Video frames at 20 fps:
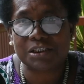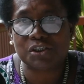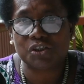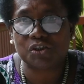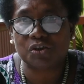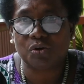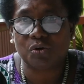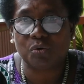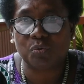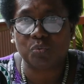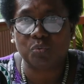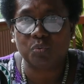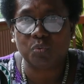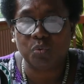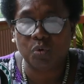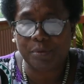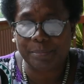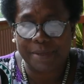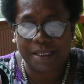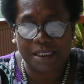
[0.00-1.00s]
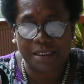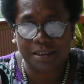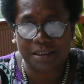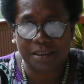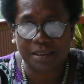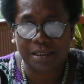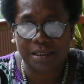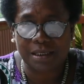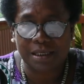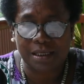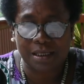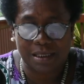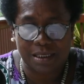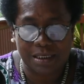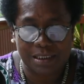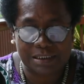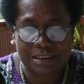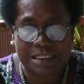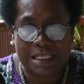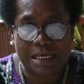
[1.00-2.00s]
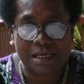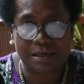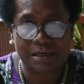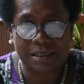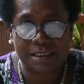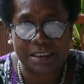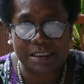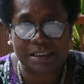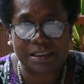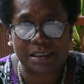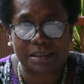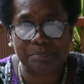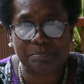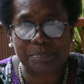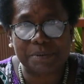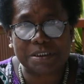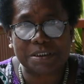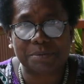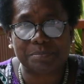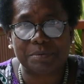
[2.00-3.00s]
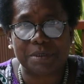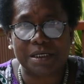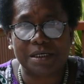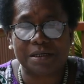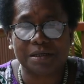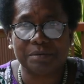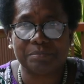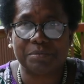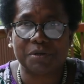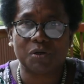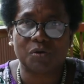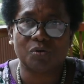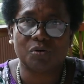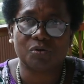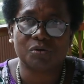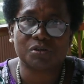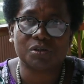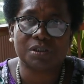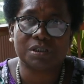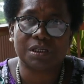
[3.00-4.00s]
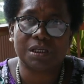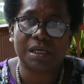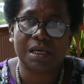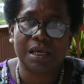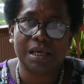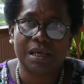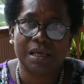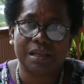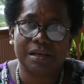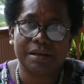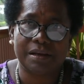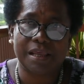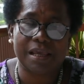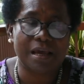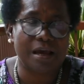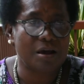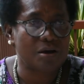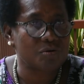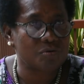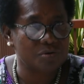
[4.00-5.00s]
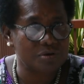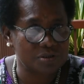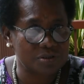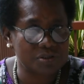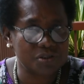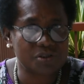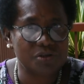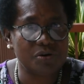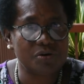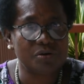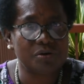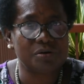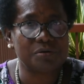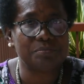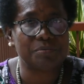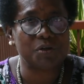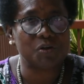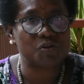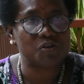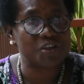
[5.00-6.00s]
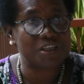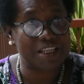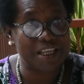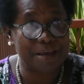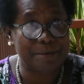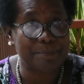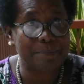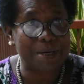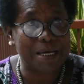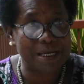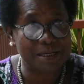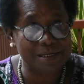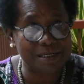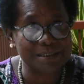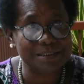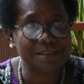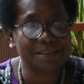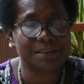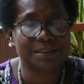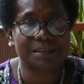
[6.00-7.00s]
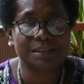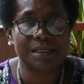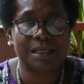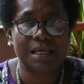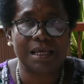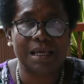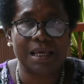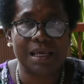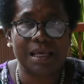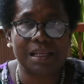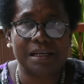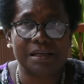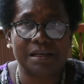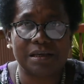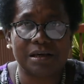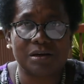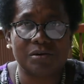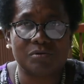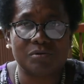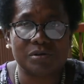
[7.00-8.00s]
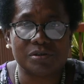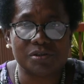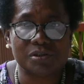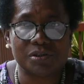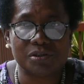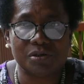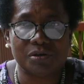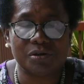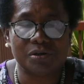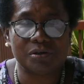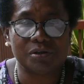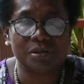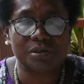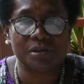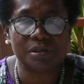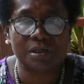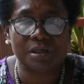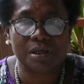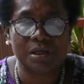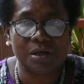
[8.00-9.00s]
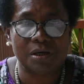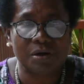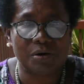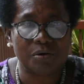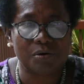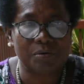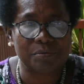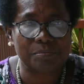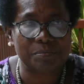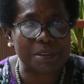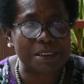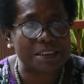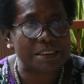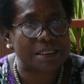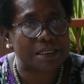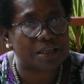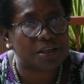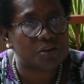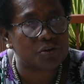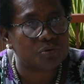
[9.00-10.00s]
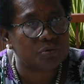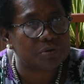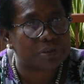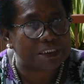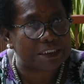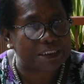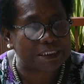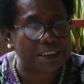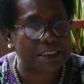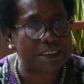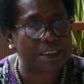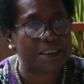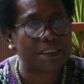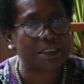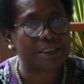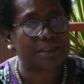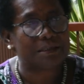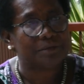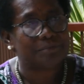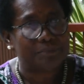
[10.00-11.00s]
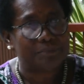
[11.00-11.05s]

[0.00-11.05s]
So women take lead in peace building because they are concerned, because they are mothers, and they are concerned of the security,